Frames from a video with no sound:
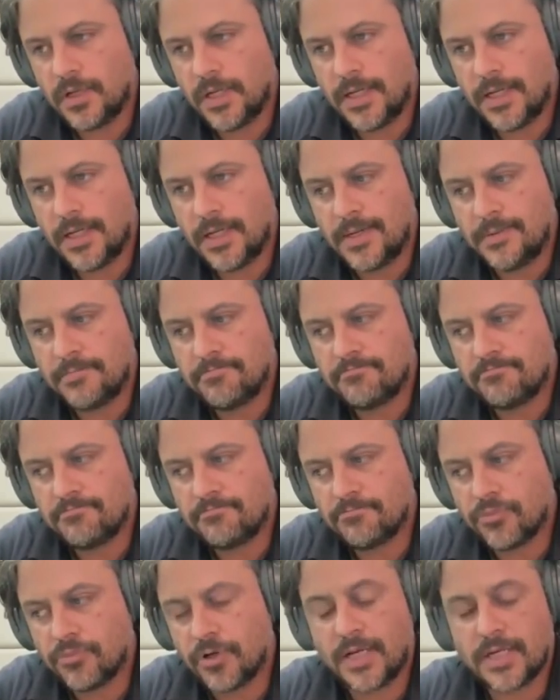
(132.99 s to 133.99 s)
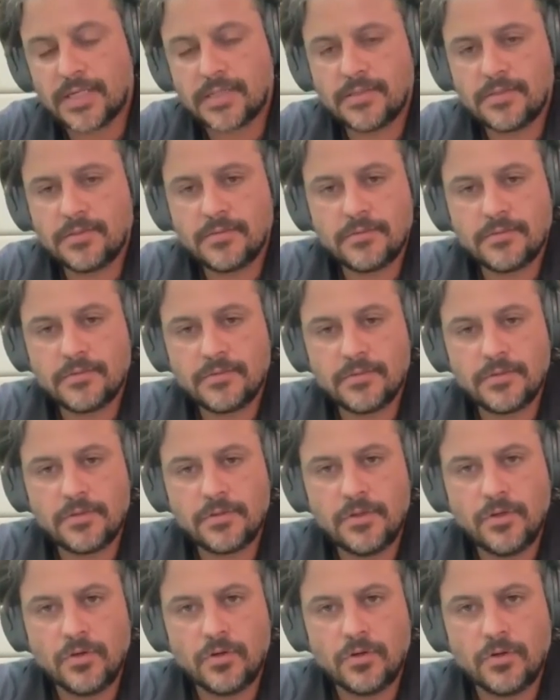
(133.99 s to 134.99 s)
products,
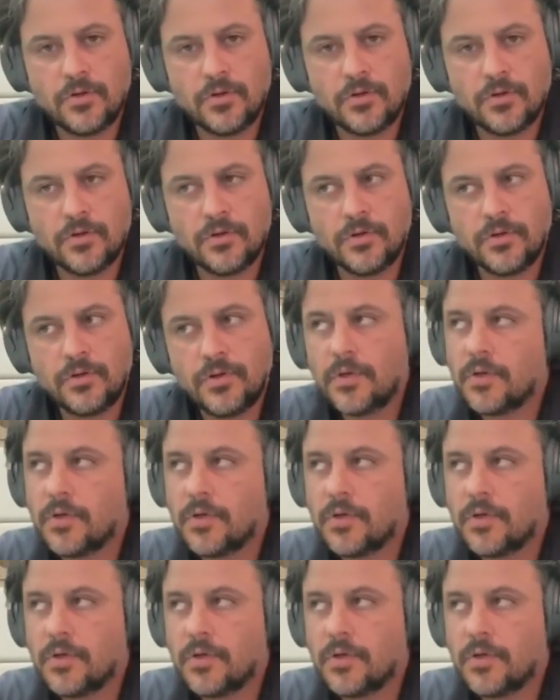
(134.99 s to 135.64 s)
your